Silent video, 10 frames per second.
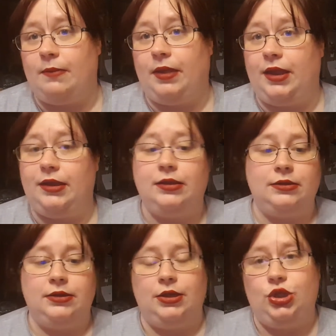I'm like,
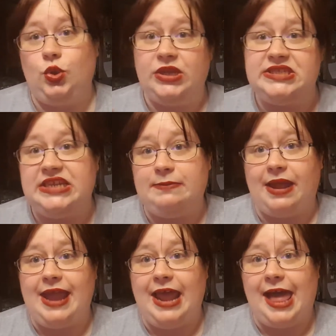you can see
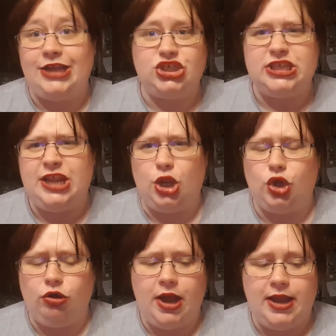my eyelashes and they look
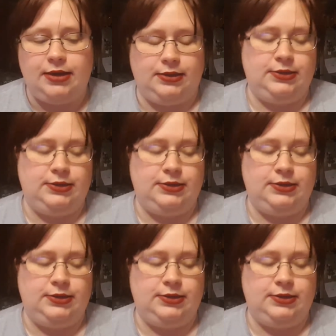great.